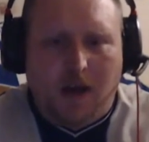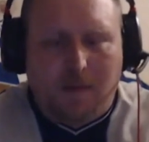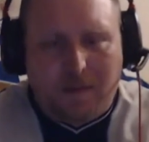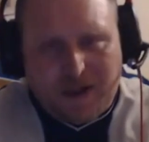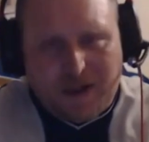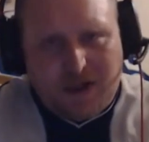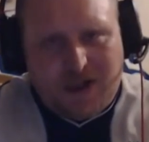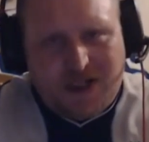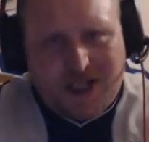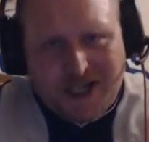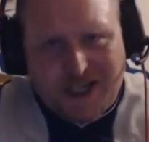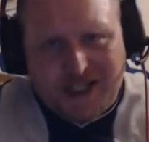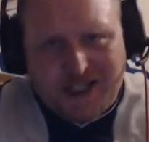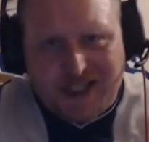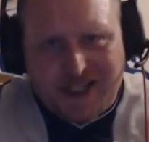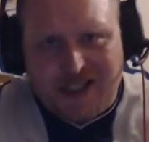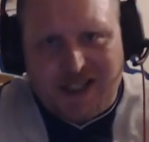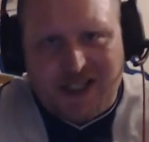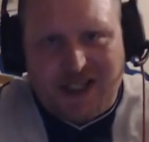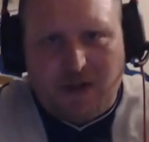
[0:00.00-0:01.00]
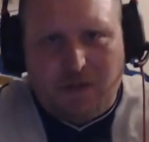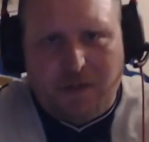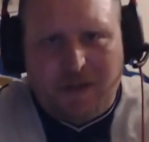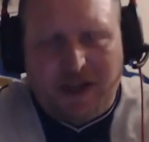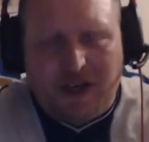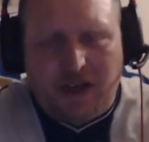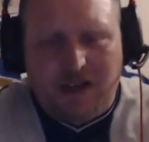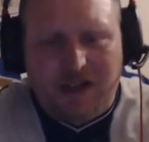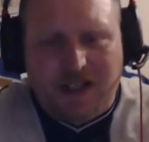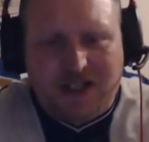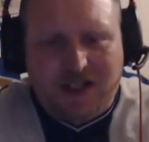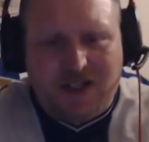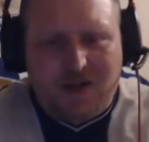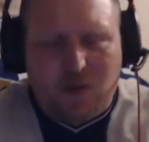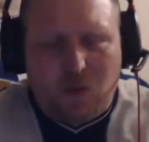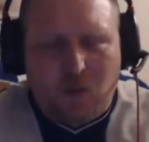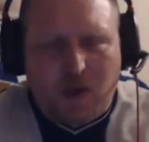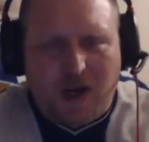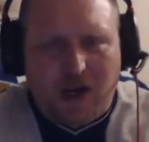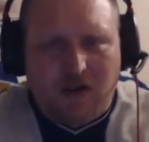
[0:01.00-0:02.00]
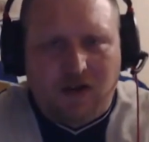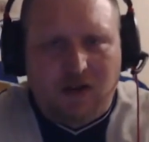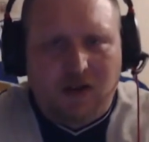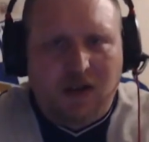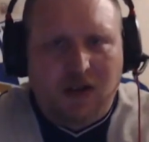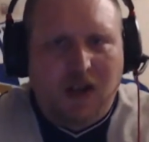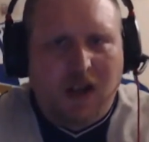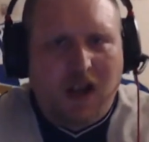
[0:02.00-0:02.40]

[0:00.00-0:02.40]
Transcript: because he did a little bit on this as well.